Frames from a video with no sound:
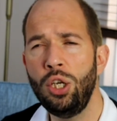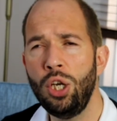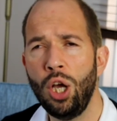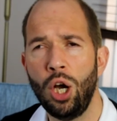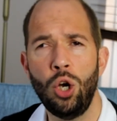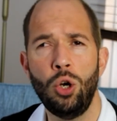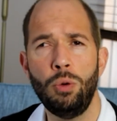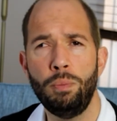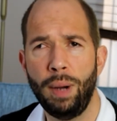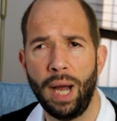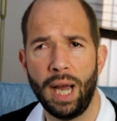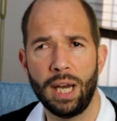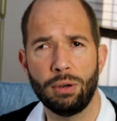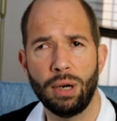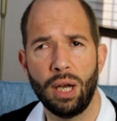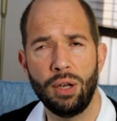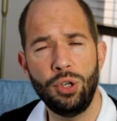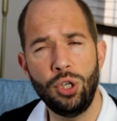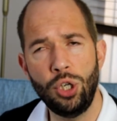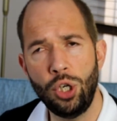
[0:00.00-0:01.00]
no
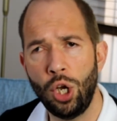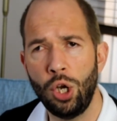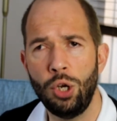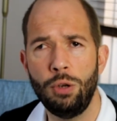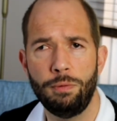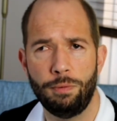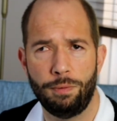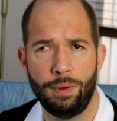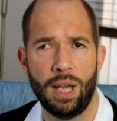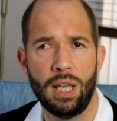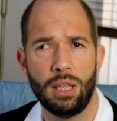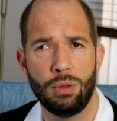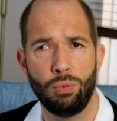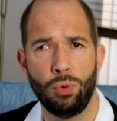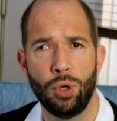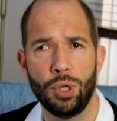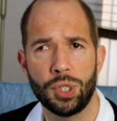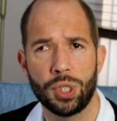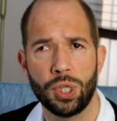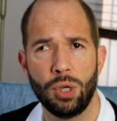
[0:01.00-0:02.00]
background, no faith
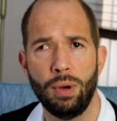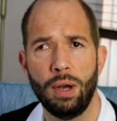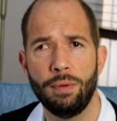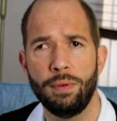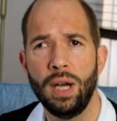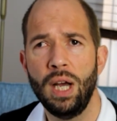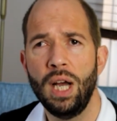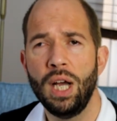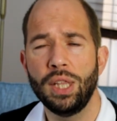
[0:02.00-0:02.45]
whatsoever.